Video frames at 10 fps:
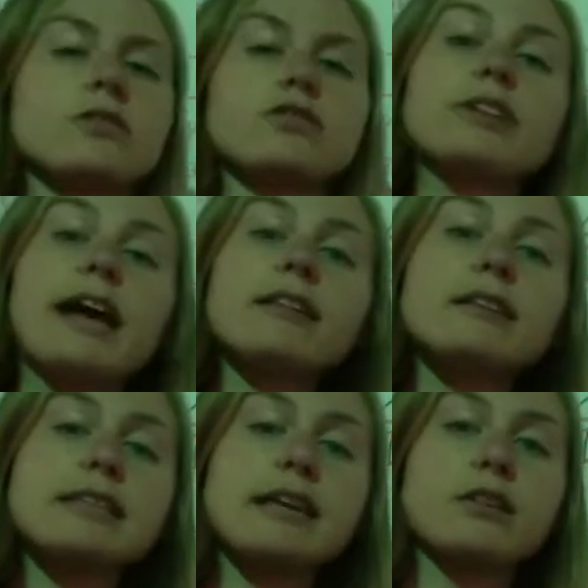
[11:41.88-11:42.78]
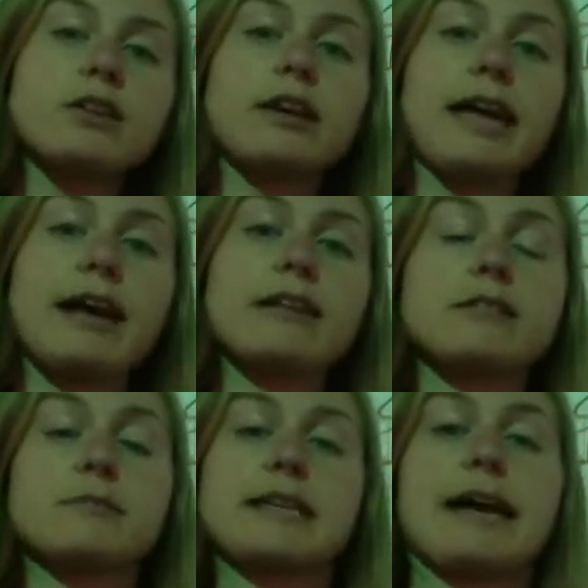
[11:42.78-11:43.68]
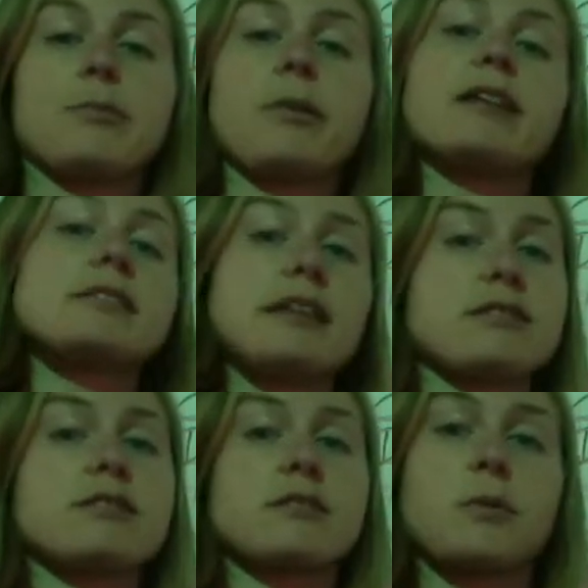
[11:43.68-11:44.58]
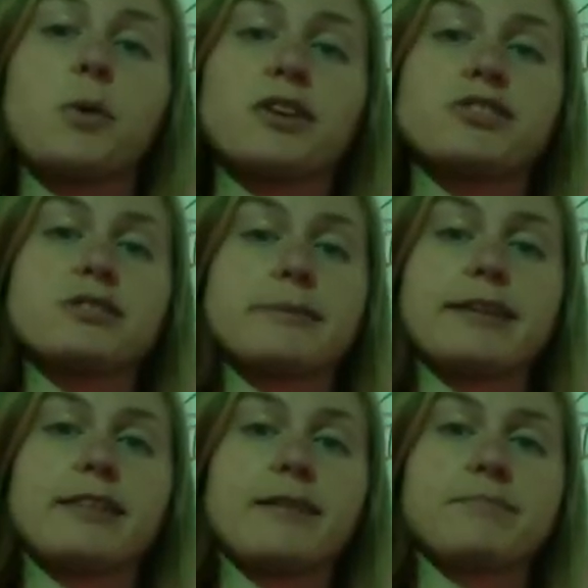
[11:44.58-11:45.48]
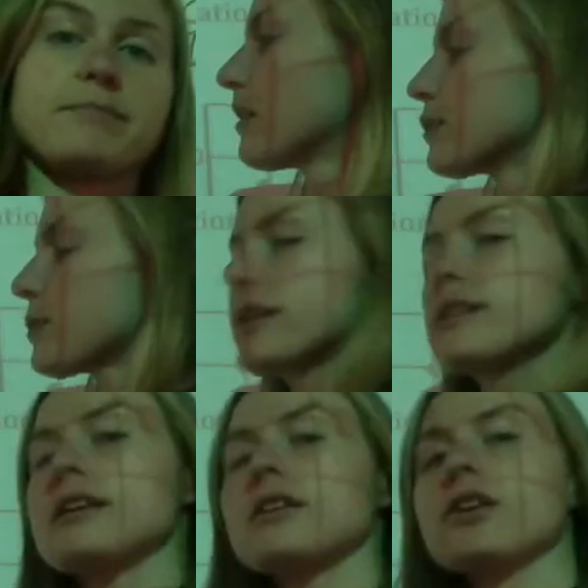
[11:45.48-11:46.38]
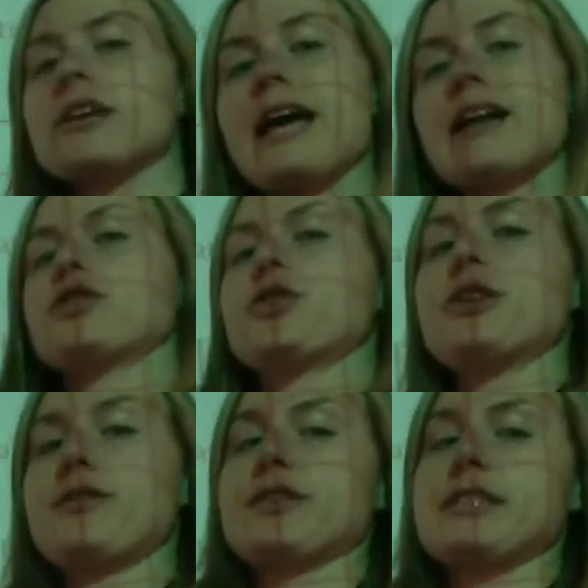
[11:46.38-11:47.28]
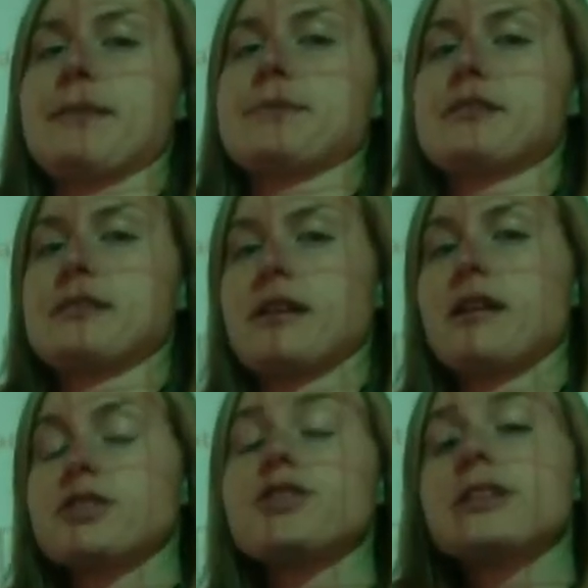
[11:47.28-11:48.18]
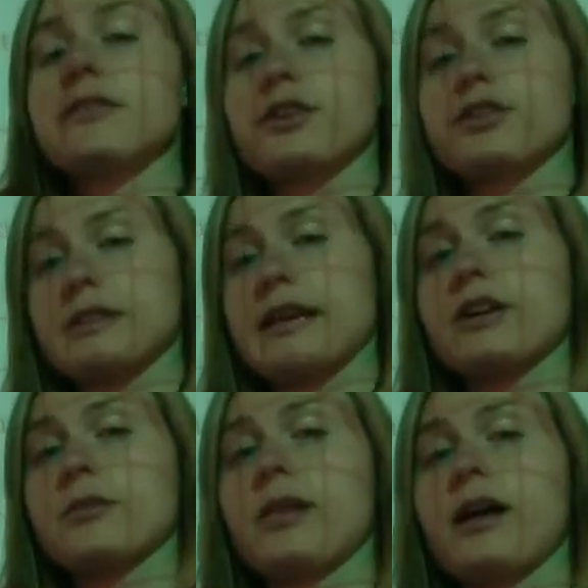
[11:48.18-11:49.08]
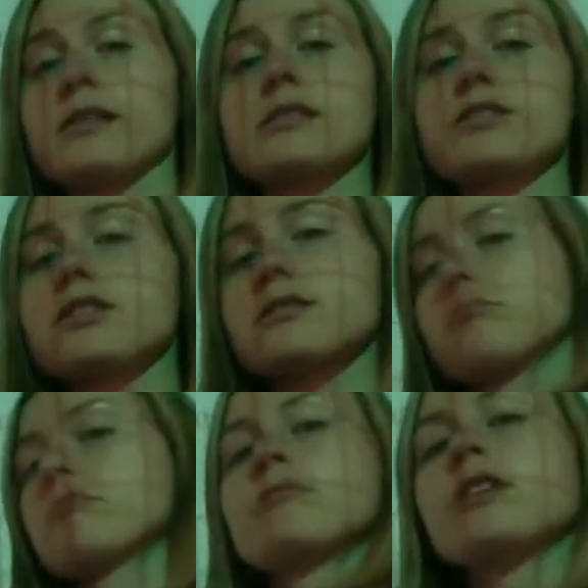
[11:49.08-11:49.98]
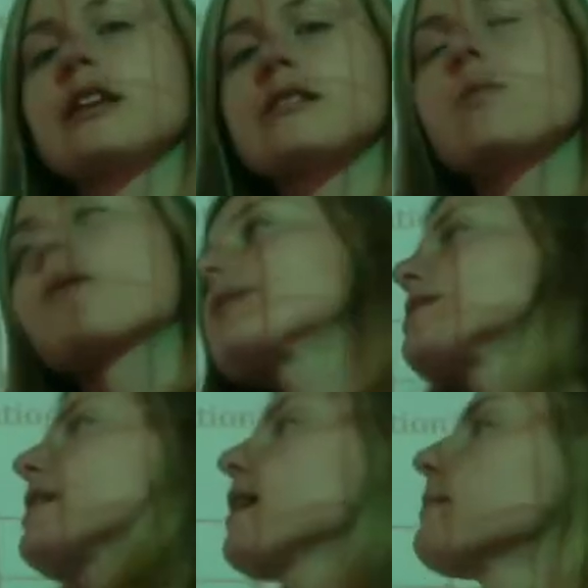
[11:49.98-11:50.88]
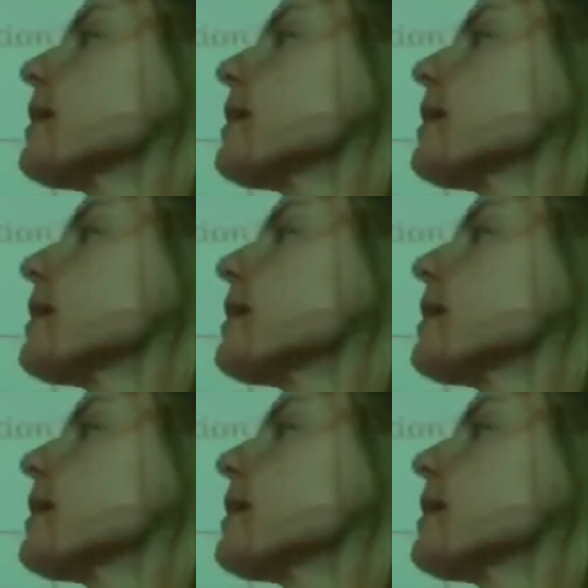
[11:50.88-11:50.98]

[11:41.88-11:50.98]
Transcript: So now let's take a look at some scatter plots and answer some questions about them. So we're going to take a look at two different scatter plots and just look at what we see.